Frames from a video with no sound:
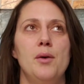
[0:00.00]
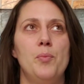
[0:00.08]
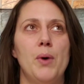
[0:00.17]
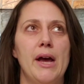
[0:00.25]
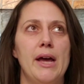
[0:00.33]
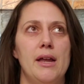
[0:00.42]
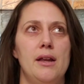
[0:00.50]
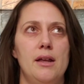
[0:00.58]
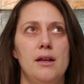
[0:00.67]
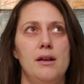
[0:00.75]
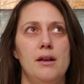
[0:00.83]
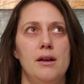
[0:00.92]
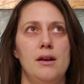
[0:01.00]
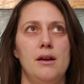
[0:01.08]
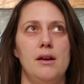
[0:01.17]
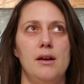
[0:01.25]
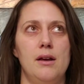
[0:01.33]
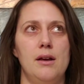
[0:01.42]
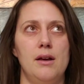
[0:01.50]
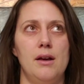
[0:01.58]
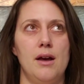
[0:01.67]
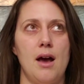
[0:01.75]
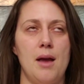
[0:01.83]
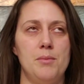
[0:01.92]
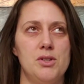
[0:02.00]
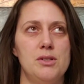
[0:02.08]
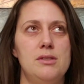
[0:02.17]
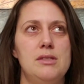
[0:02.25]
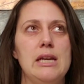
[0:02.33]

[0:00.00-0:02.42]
But I'm just